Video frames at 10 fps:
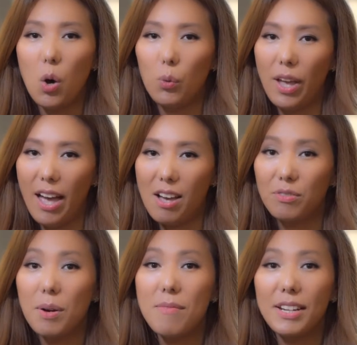we
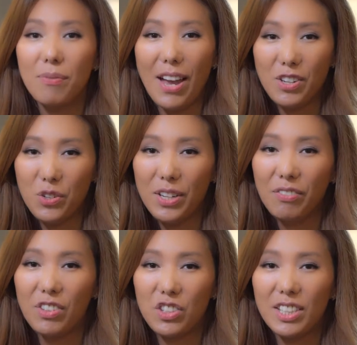have a
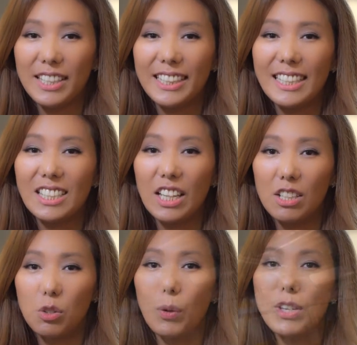manufacturing facilities in